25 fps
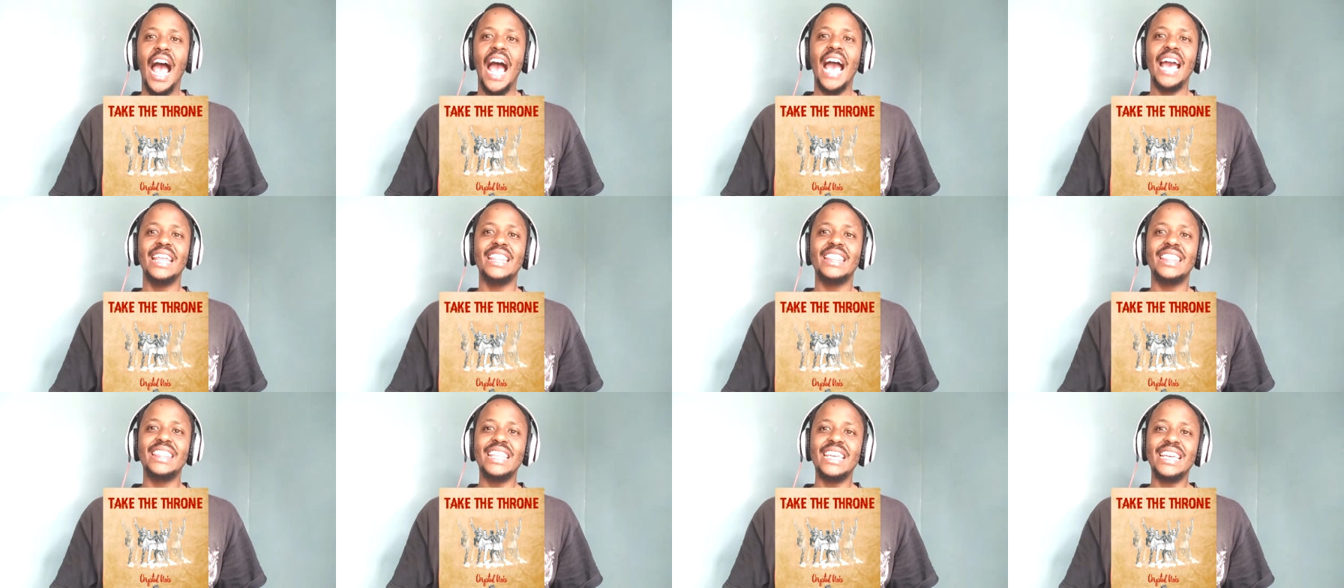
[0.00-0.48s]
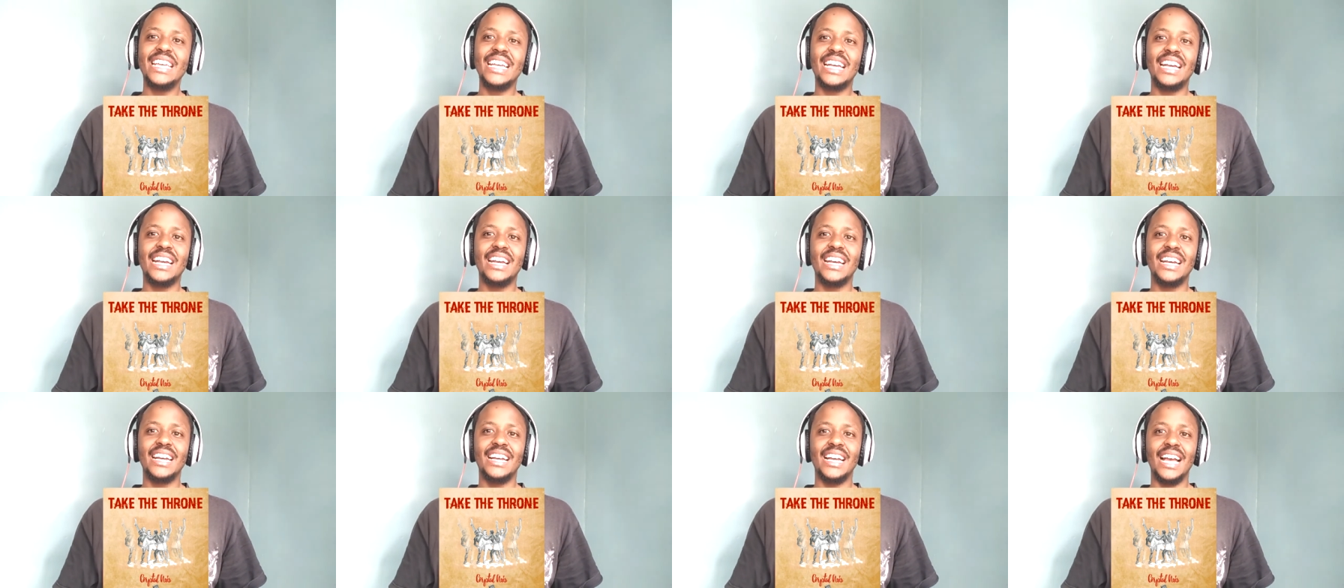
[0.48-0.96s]
I
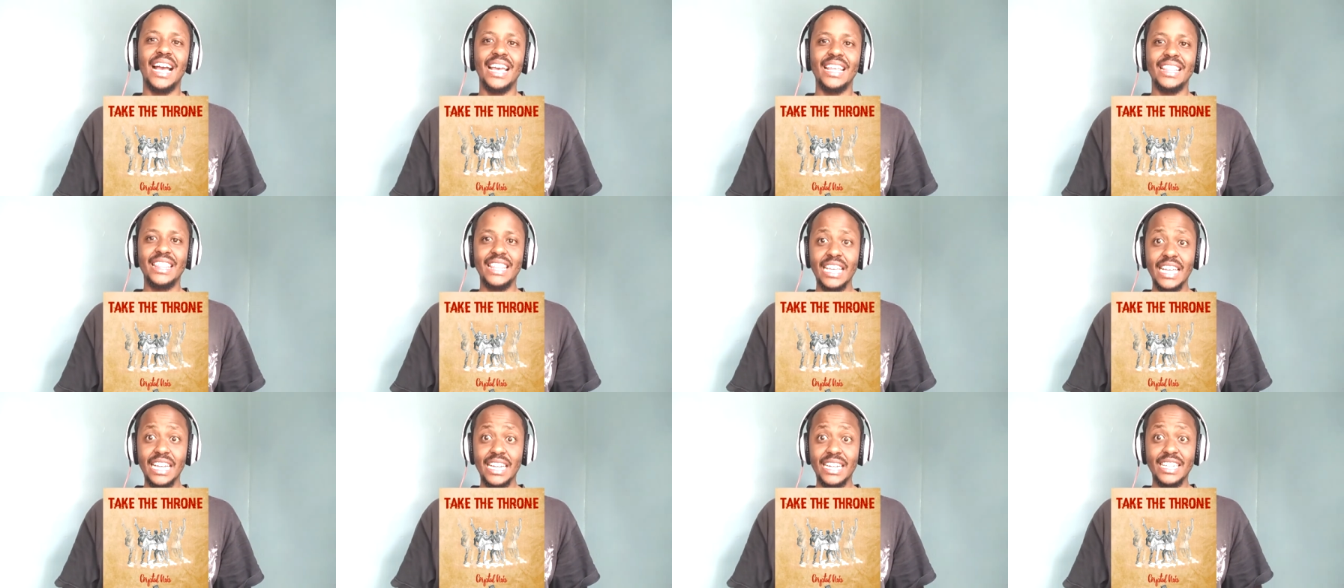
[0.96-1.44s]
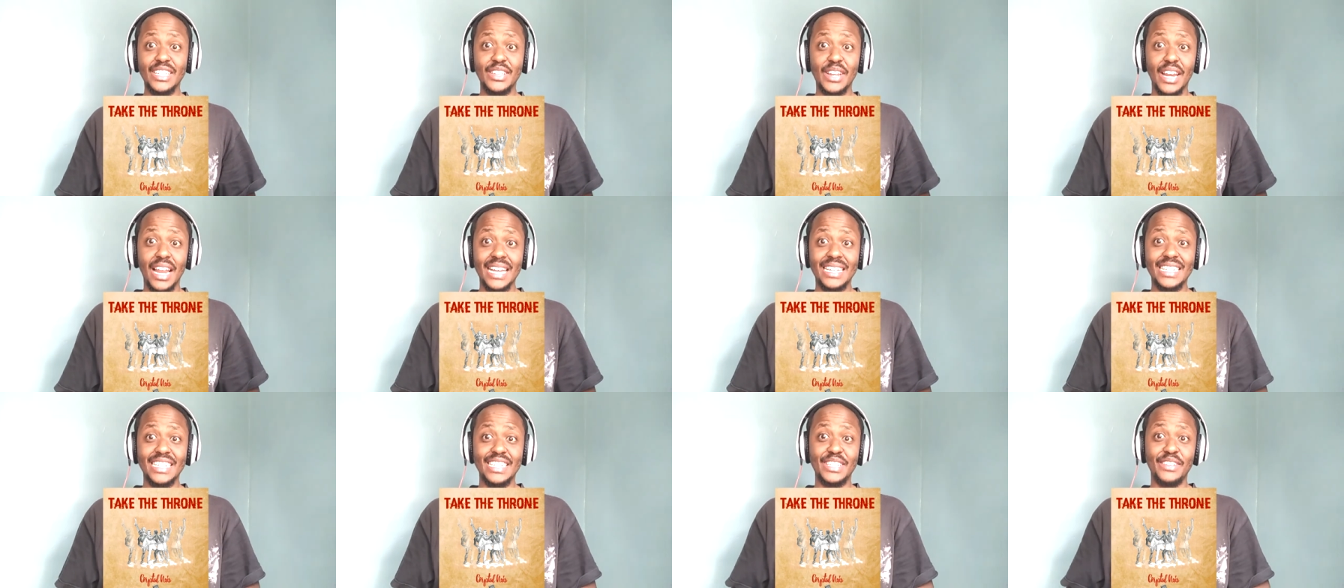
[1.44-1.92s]
think I think
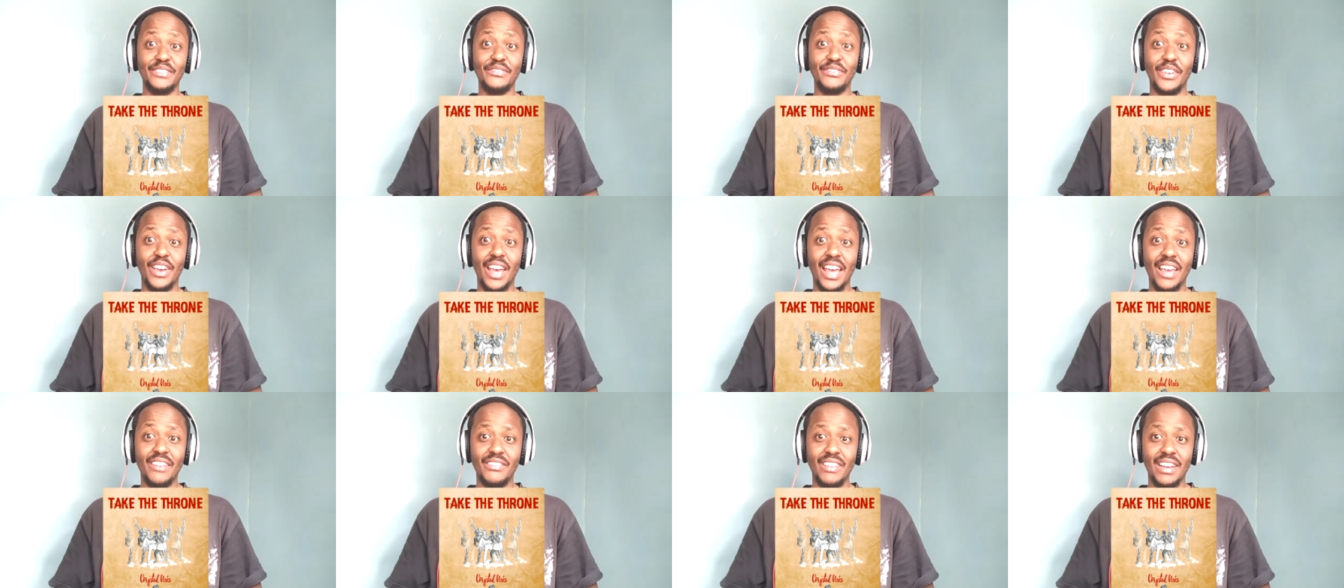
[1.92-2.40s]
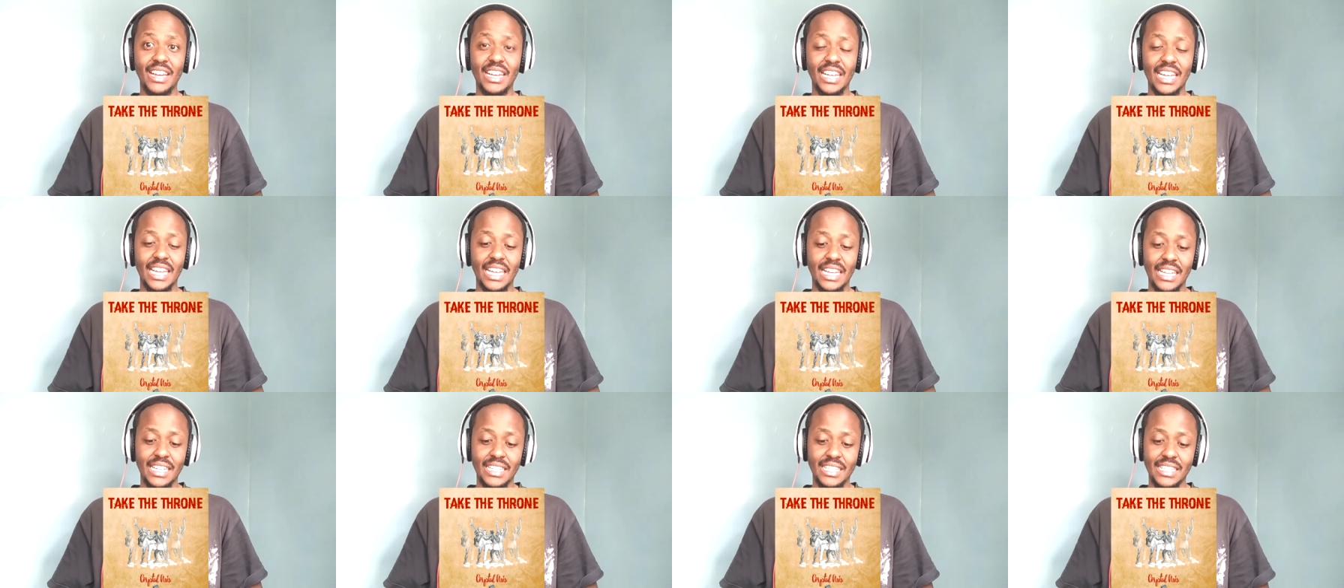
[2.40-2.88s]
Crystal Axis if you're
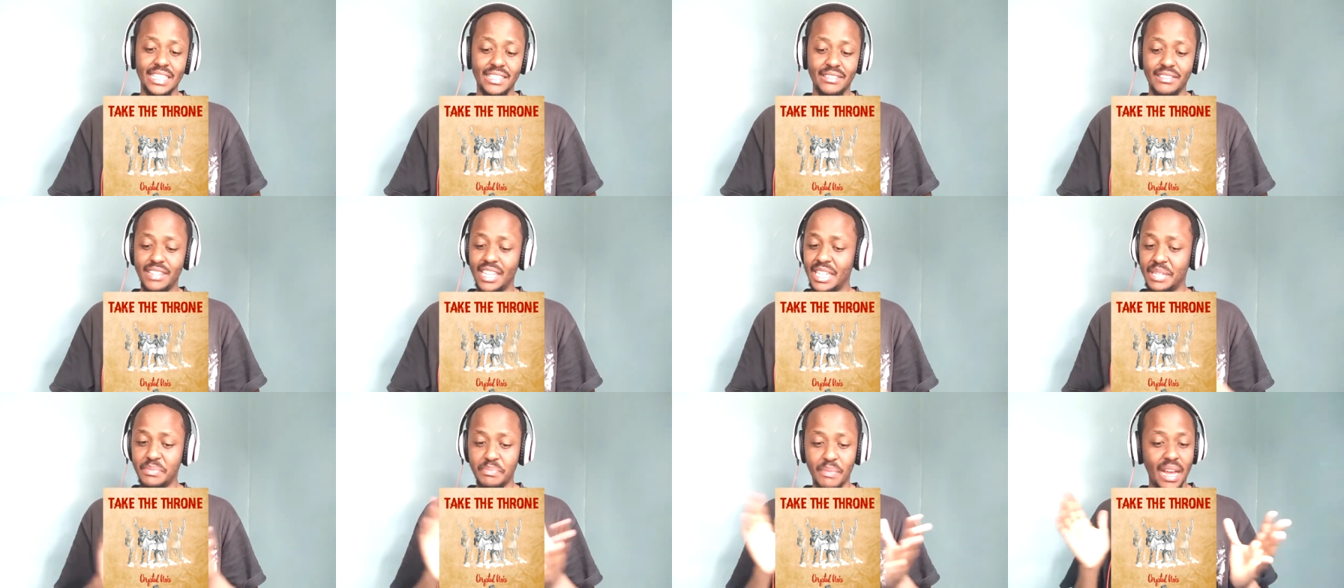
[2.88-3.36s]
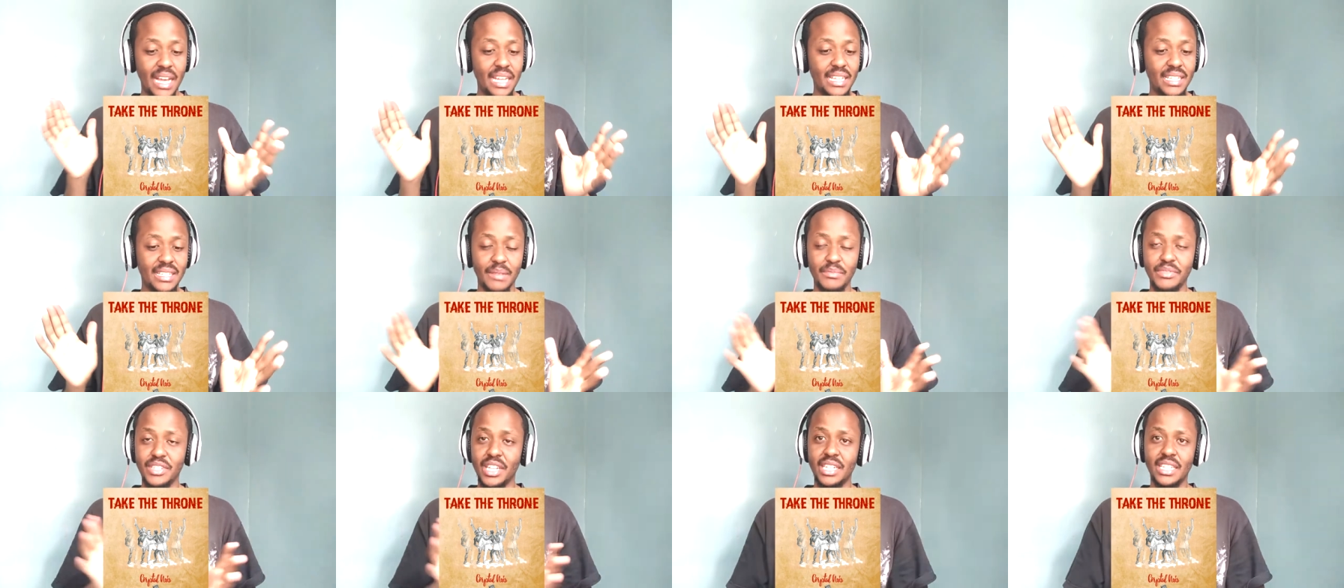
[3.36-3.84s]
ever it, eh, just my
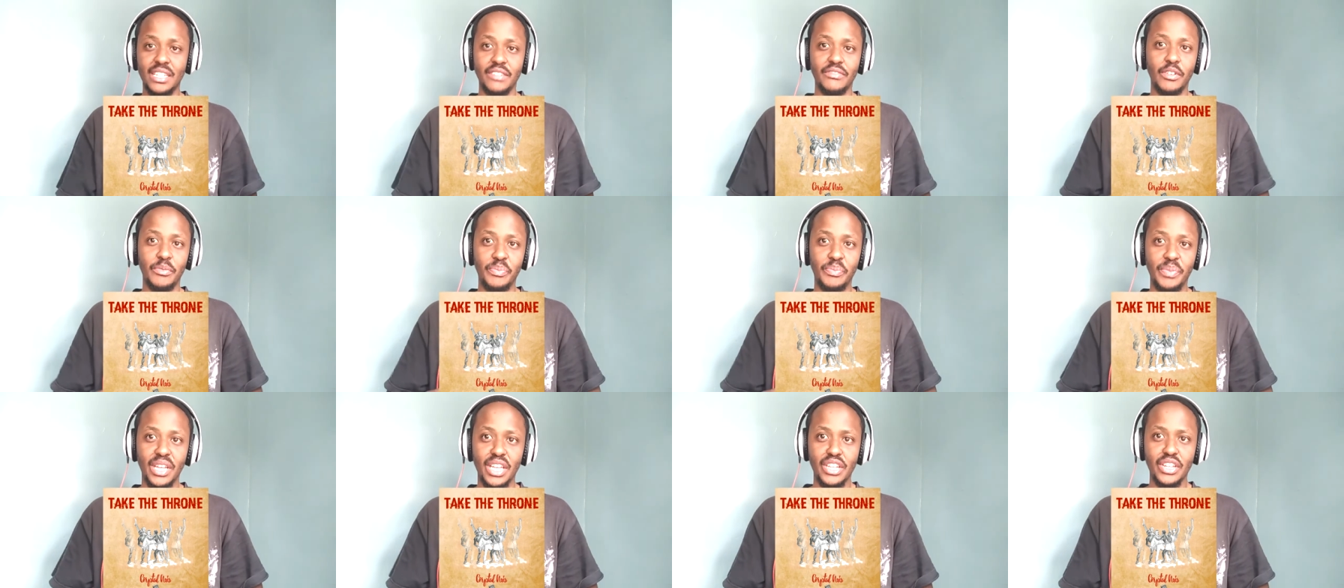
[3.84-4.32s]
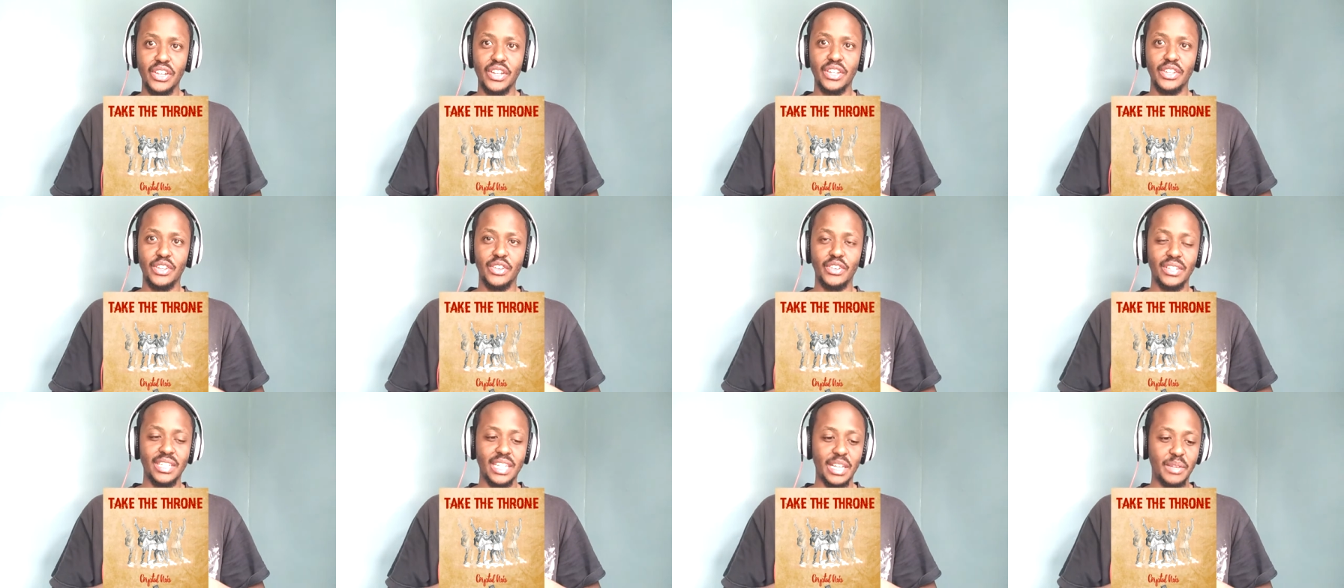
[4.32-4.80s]
subjective
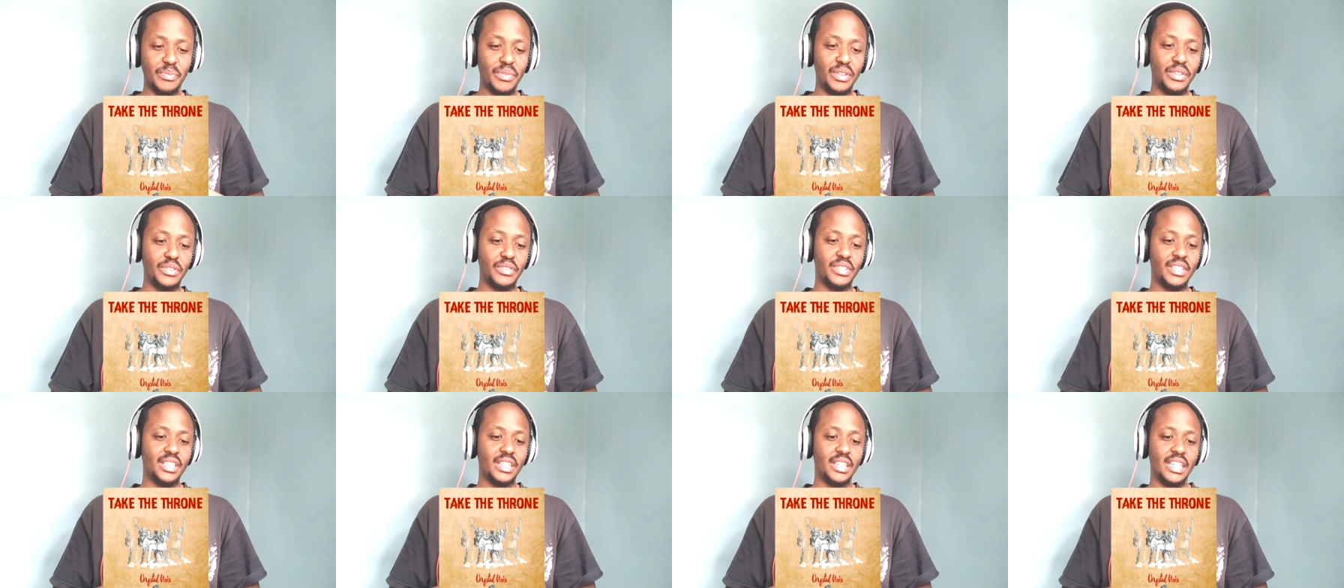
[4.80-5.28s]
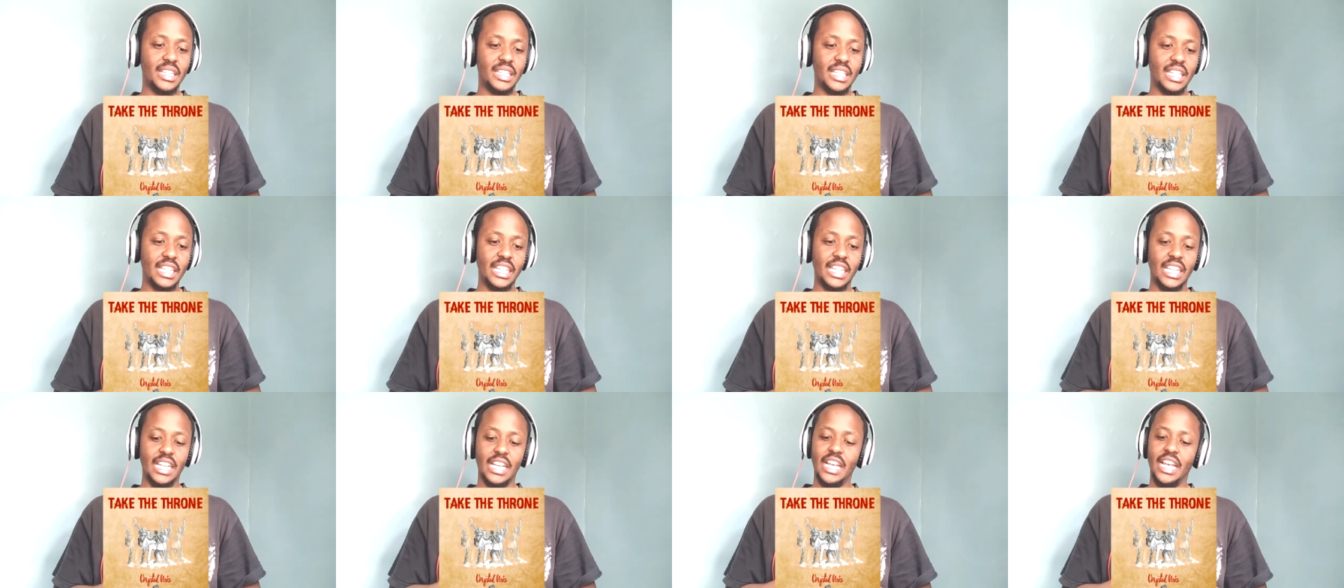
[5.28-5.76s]
opinion, don't take me too
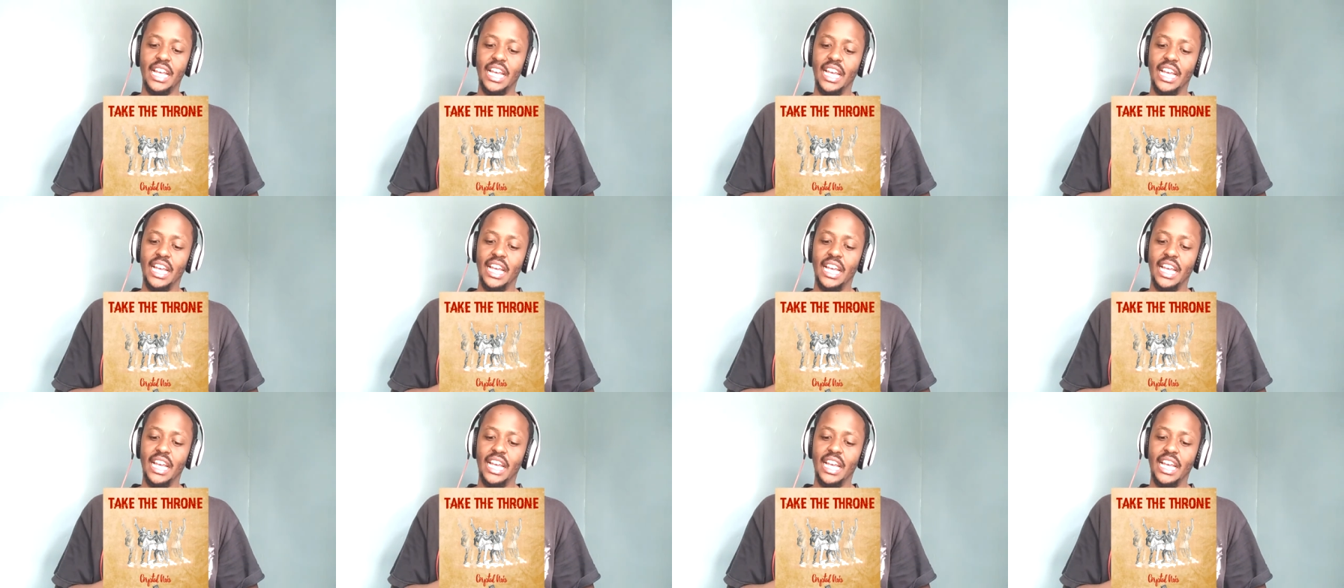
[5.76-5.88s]
seriously,